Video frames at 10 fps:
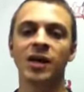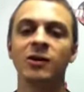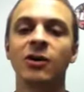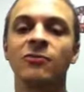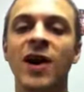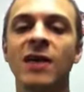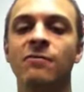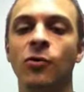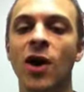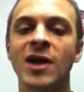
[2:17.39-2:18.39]
Clarifying
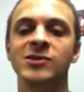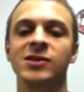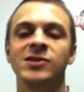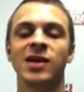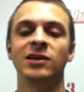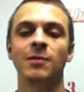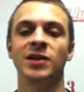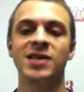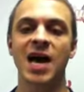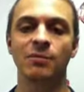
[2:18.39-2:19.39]
Verizon's
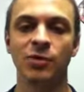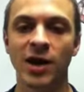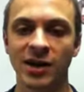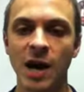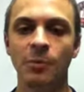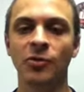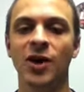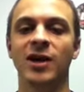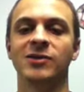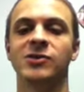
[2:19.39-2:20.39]
unlimited data plan. Couple
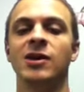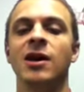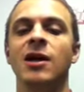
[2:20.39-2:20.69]
things.